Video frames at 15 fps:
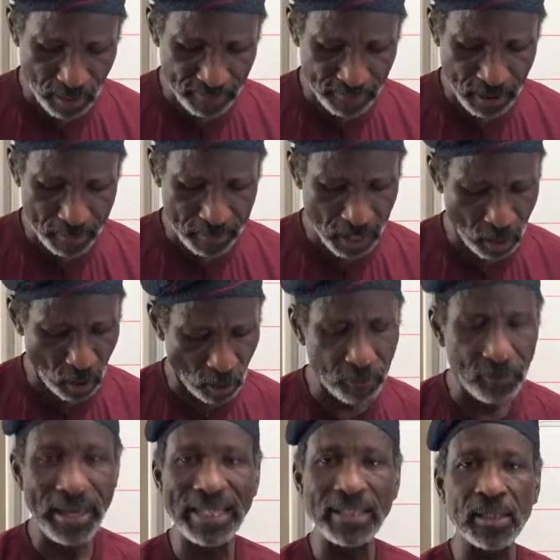family
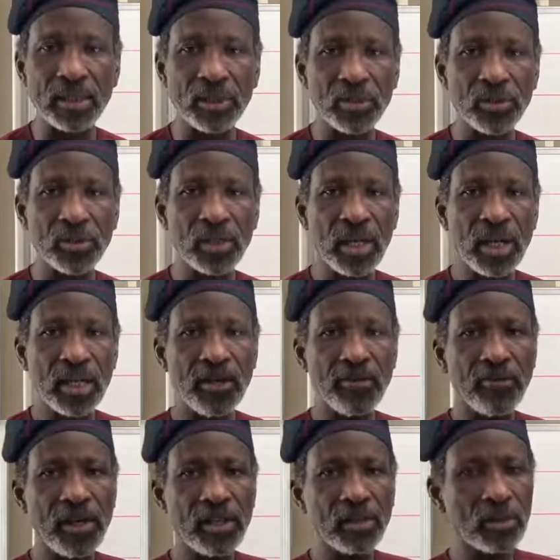of letters. The
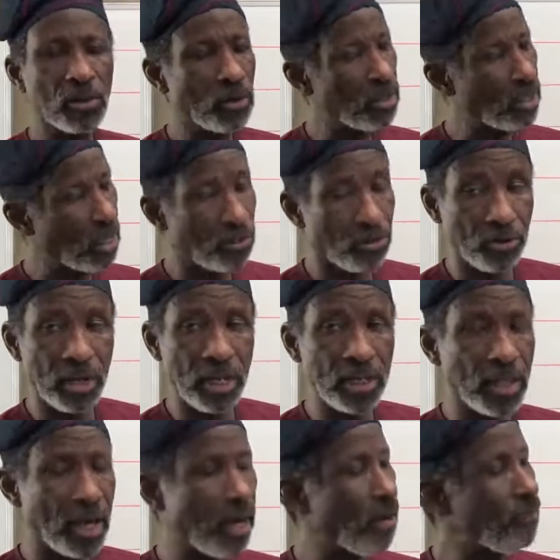first, there are three
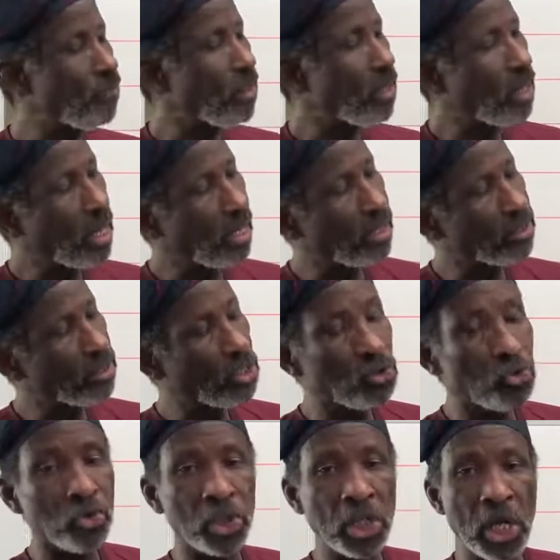there, and this is
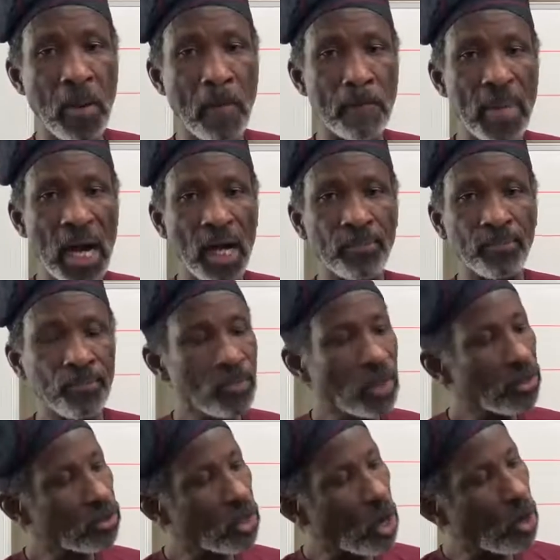jim.
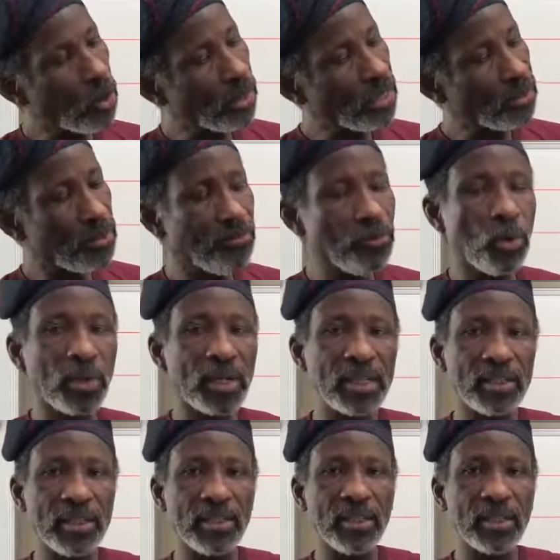So if you look
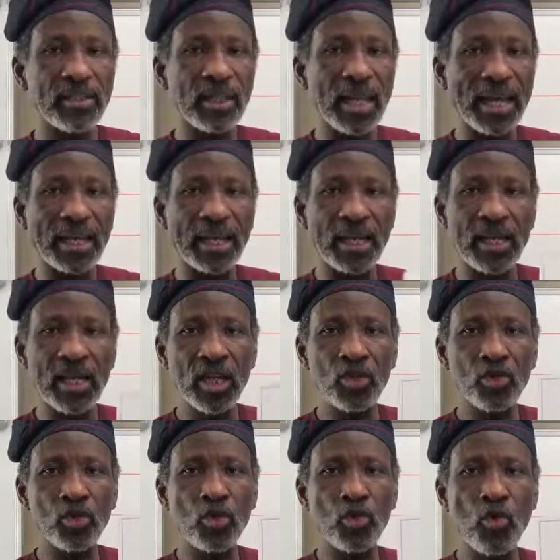at it, it's like a
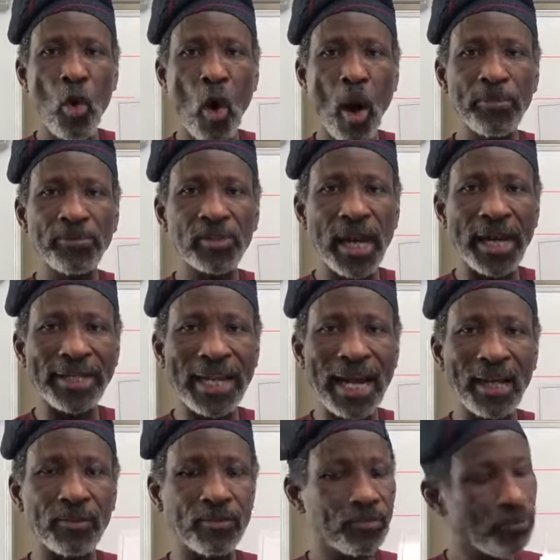two upside
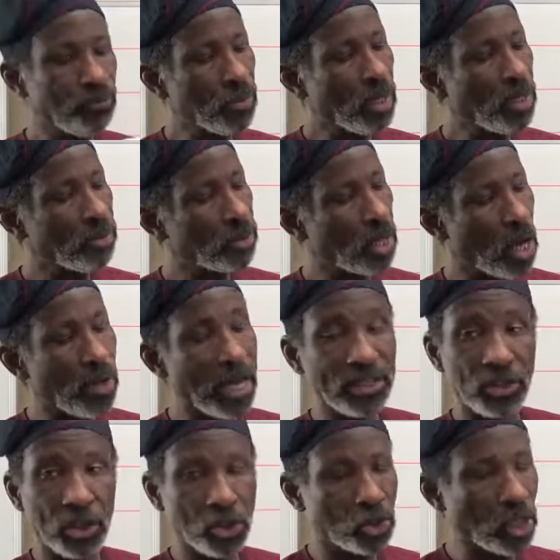down. So
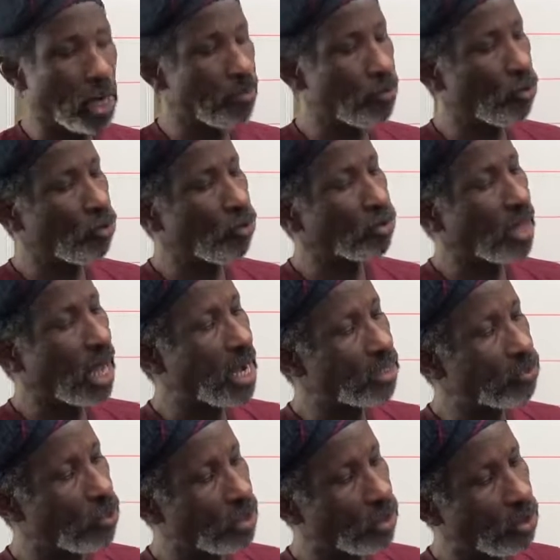that's the shape. You
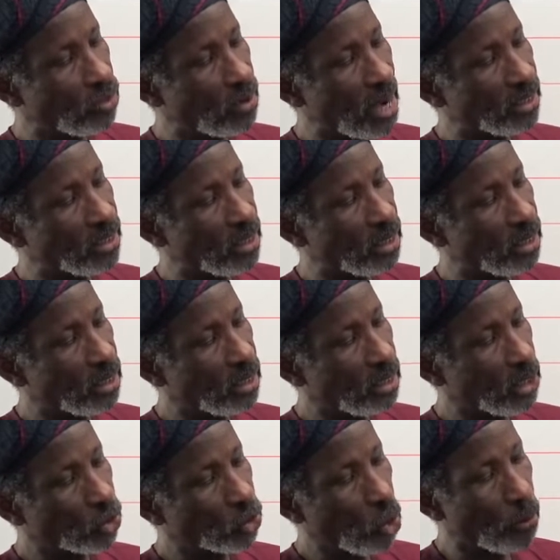start when you're writing
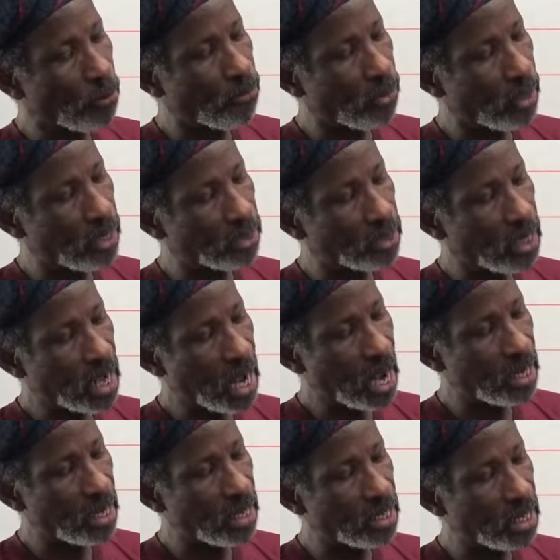the top first,
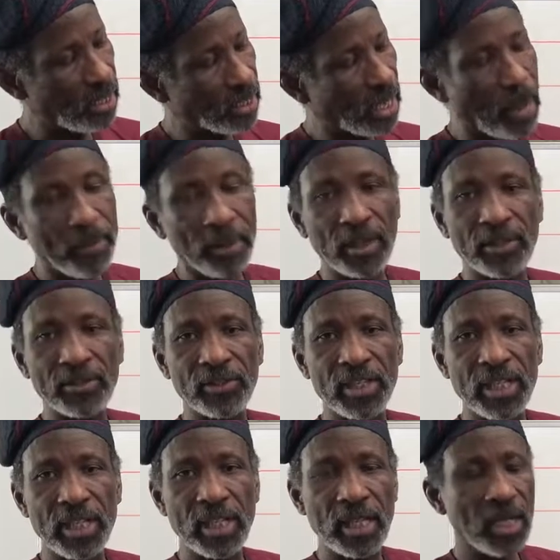and then that's capital
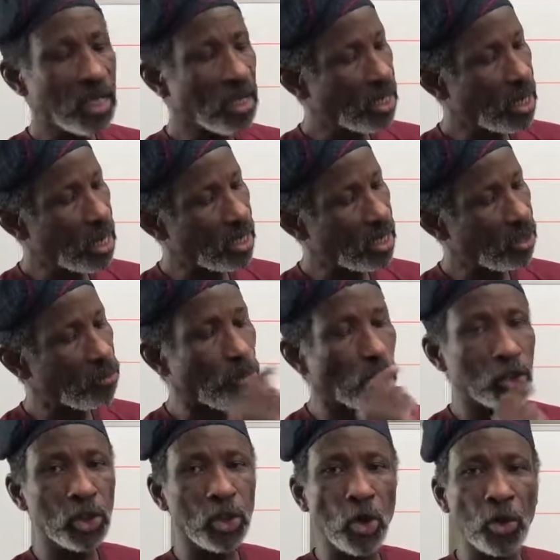C, and then you
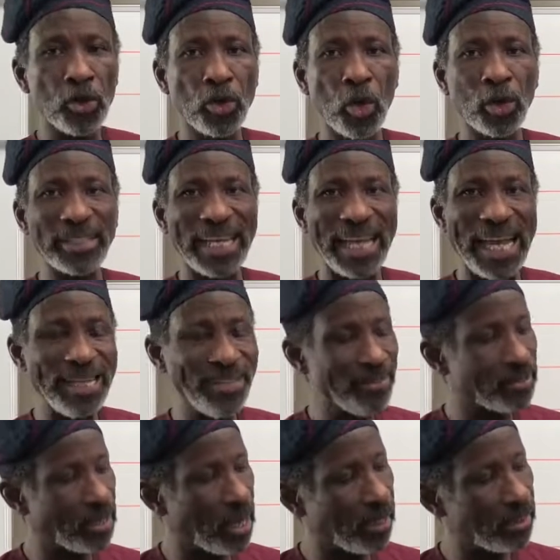put your dot
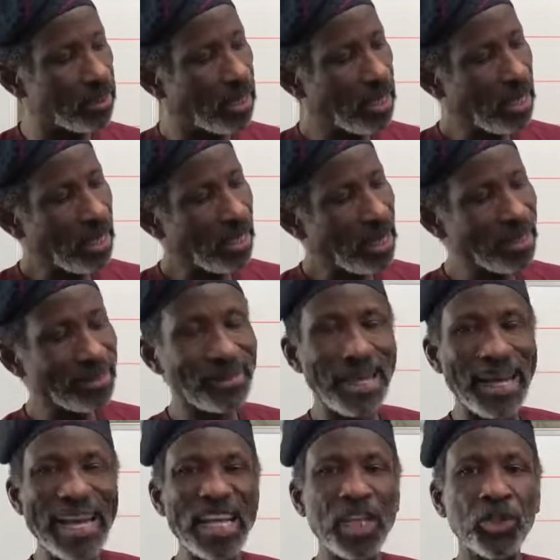inside. That's
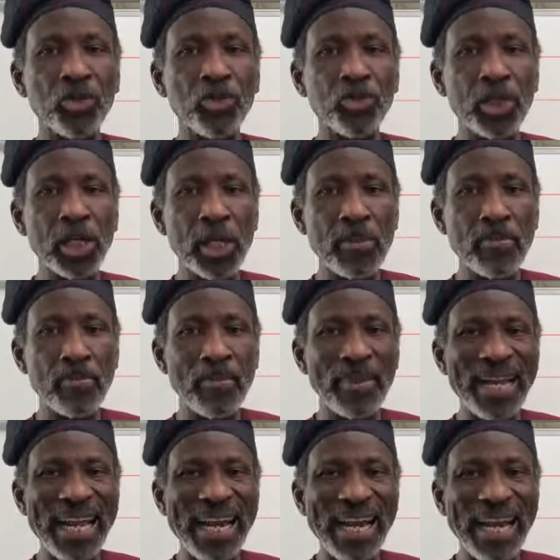a jim,
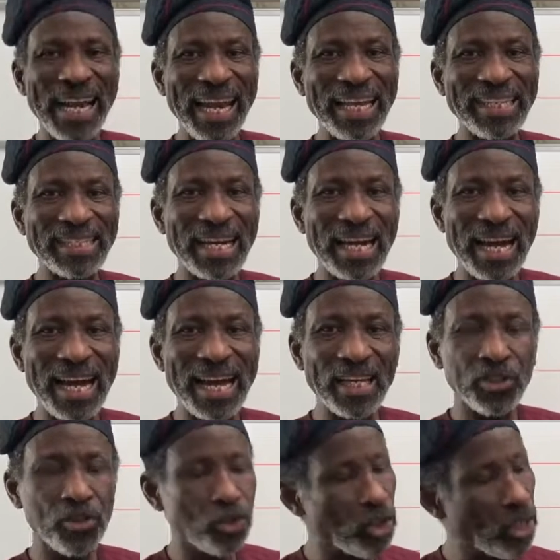letter
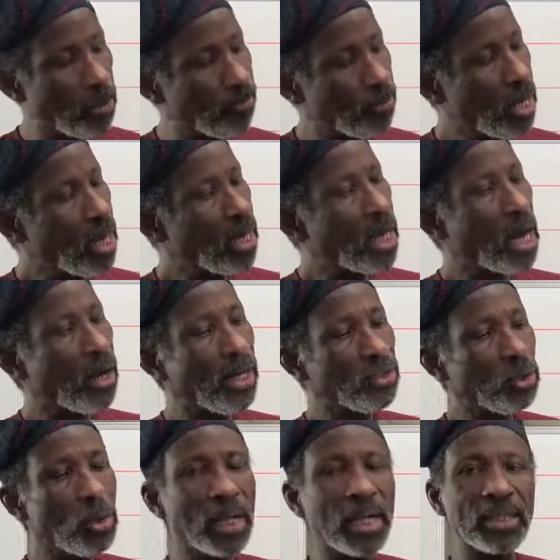jim. Now
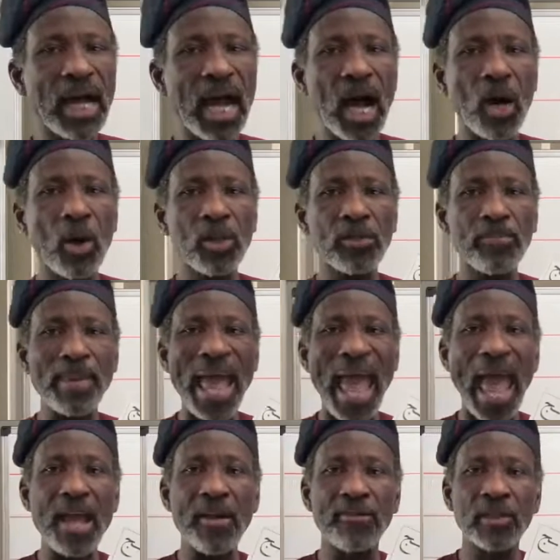let's look at how it
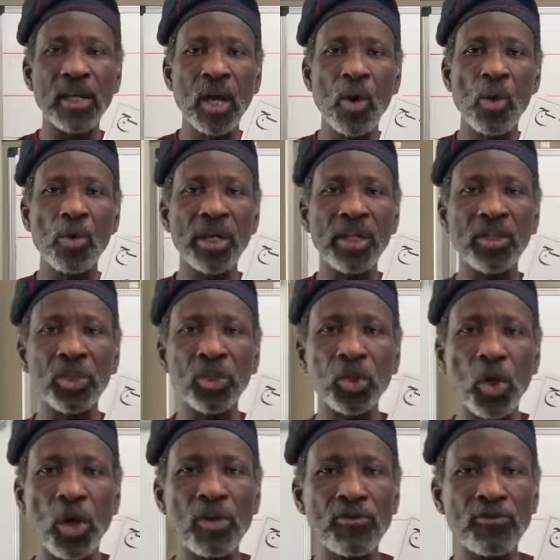behaves in
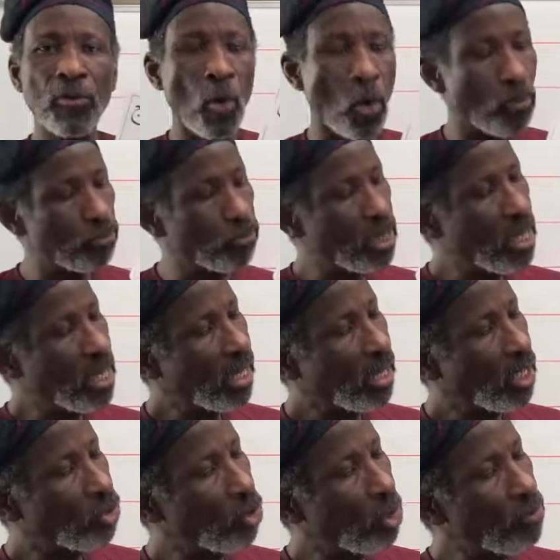joint form.
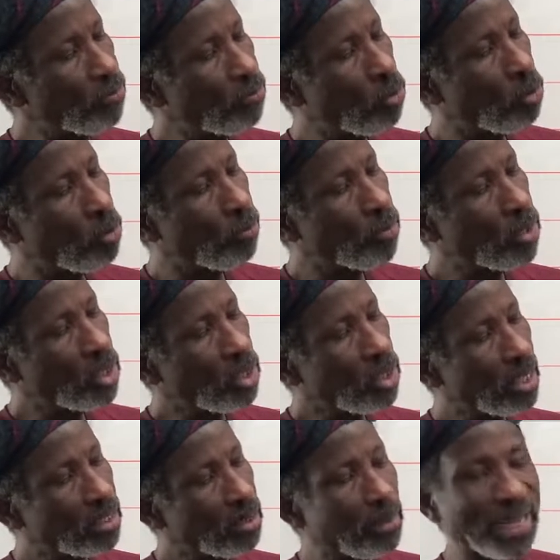The joint form,
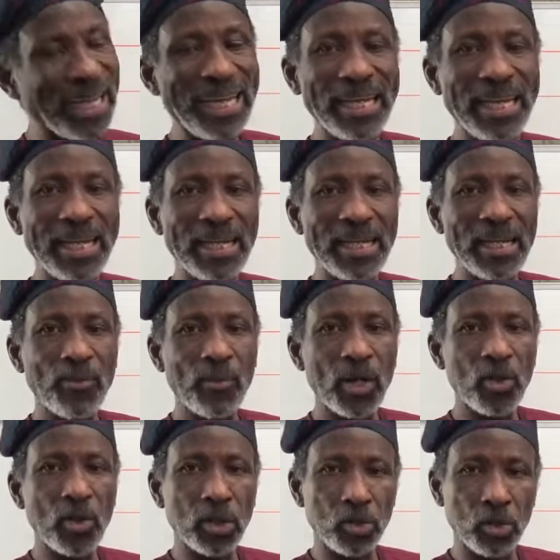at the beginning,
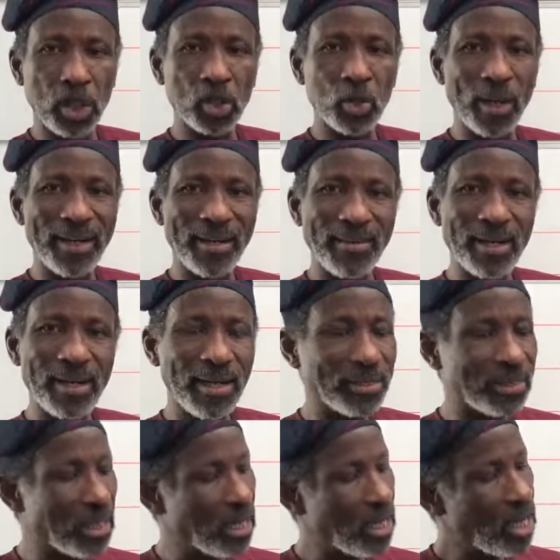when you are joining to another
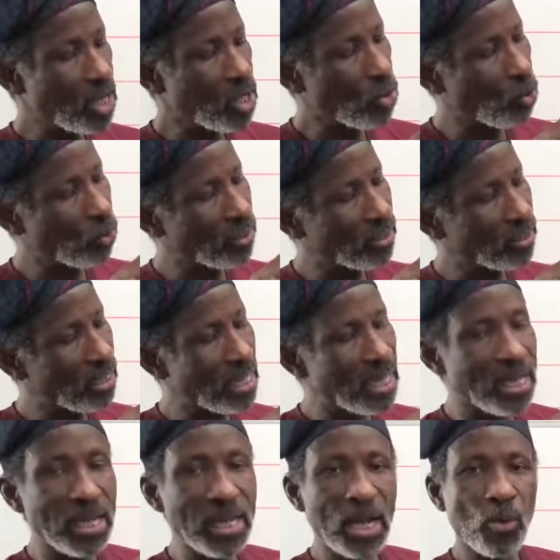letter, you will
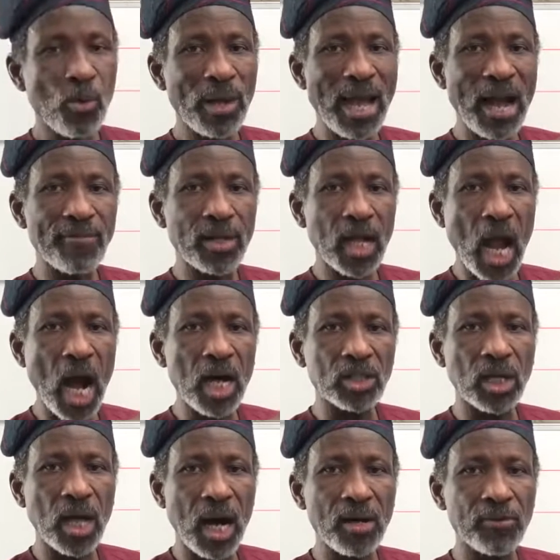see we have
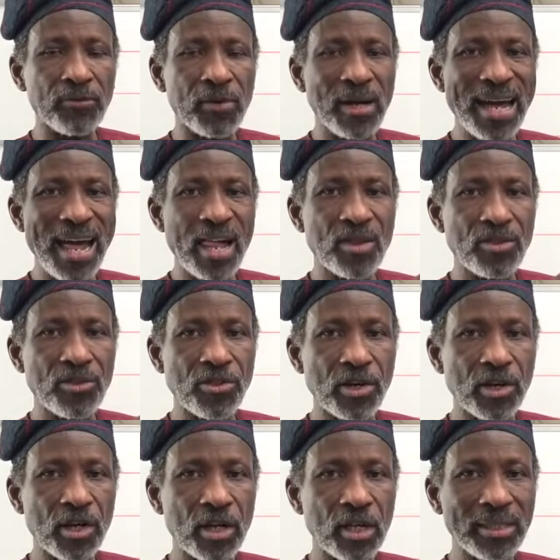cut off
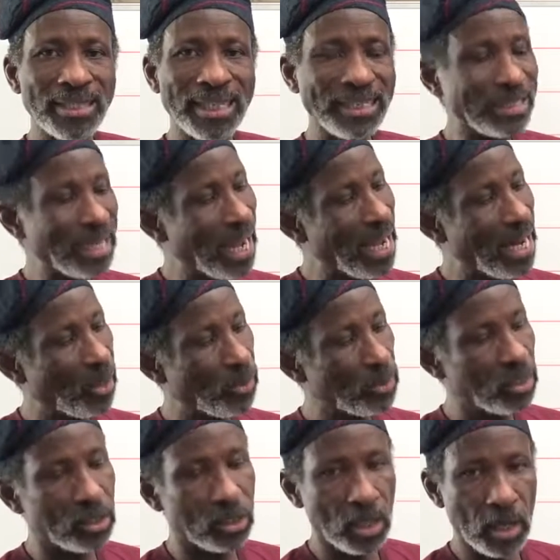the tail,
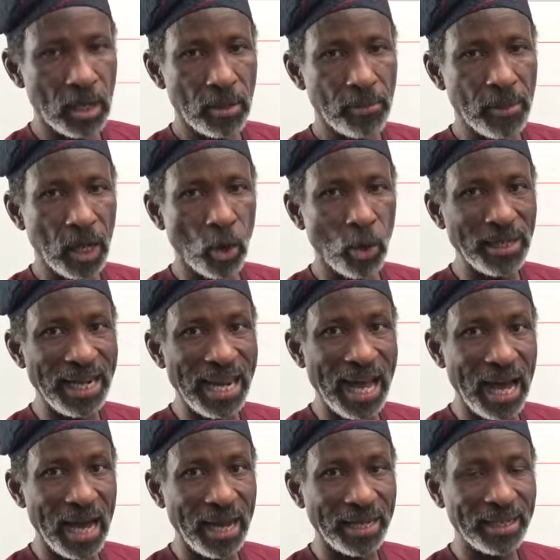which is below the
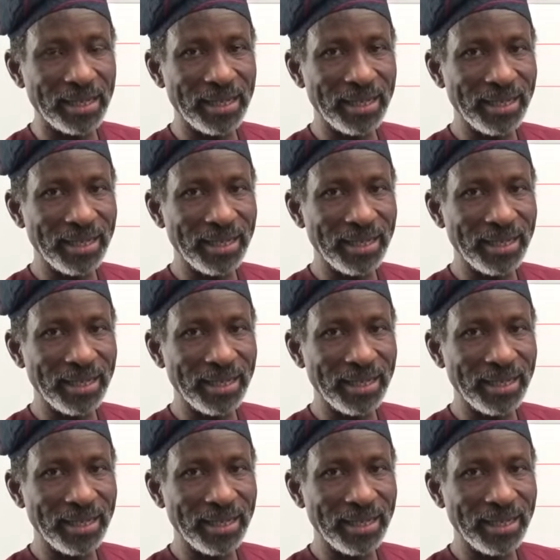line.